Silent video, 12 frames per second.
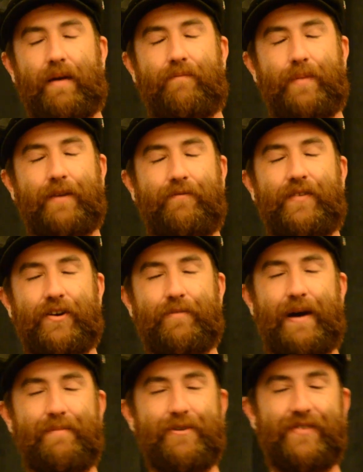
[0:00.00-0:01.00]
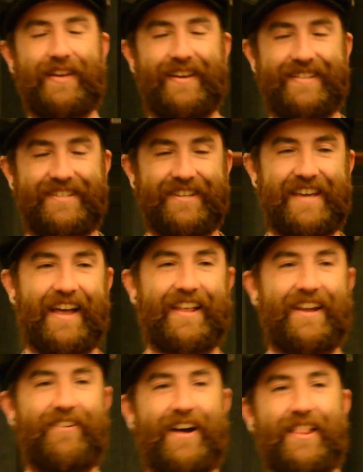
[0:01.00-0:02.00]
my big fear about moving to
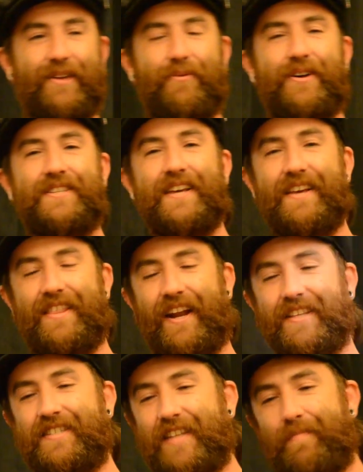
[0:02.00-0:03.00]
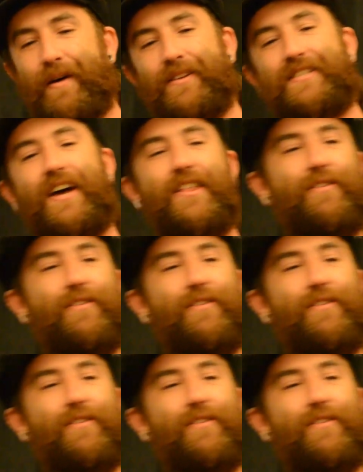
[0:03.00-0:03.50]
Galliano Island was that I'd step outside